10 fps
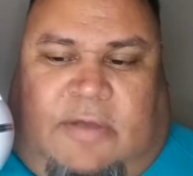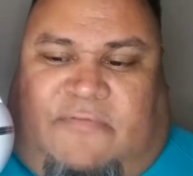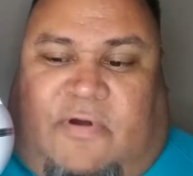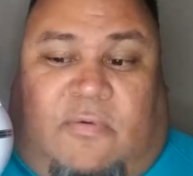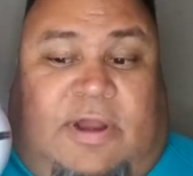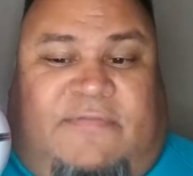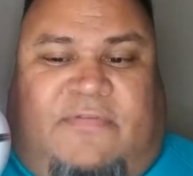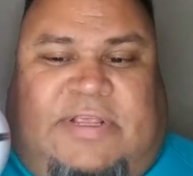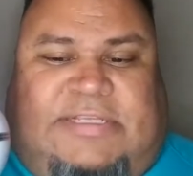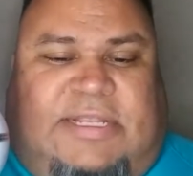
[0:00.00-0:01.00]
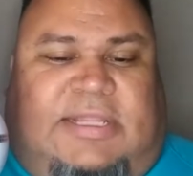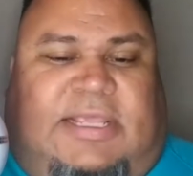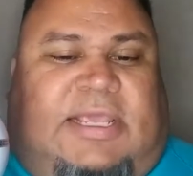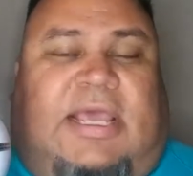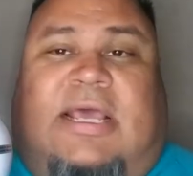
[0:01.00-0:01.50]
for whatever reason,
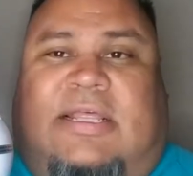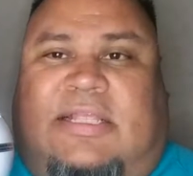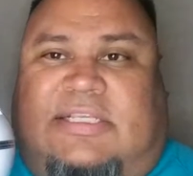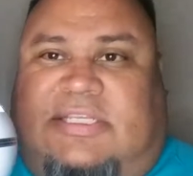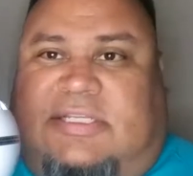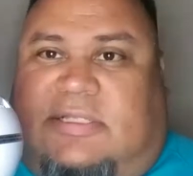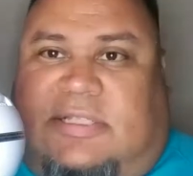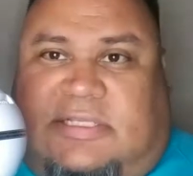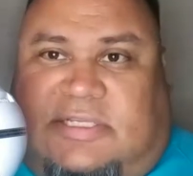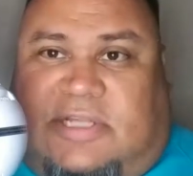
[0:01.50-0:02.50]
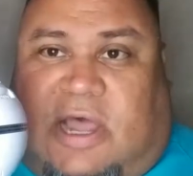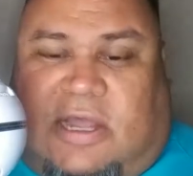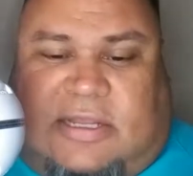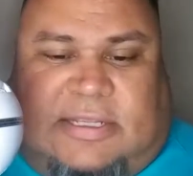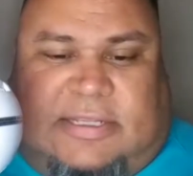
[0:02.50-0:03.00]
the the the
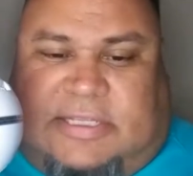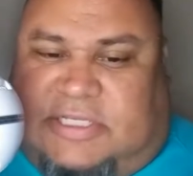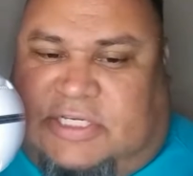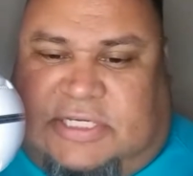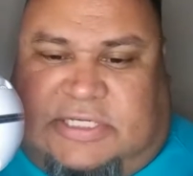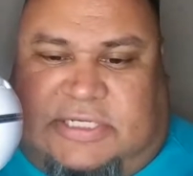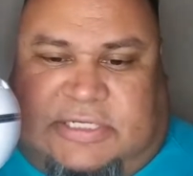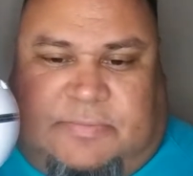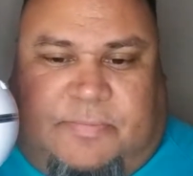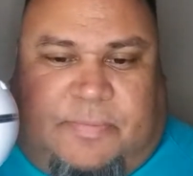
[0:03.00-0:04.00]
stock is just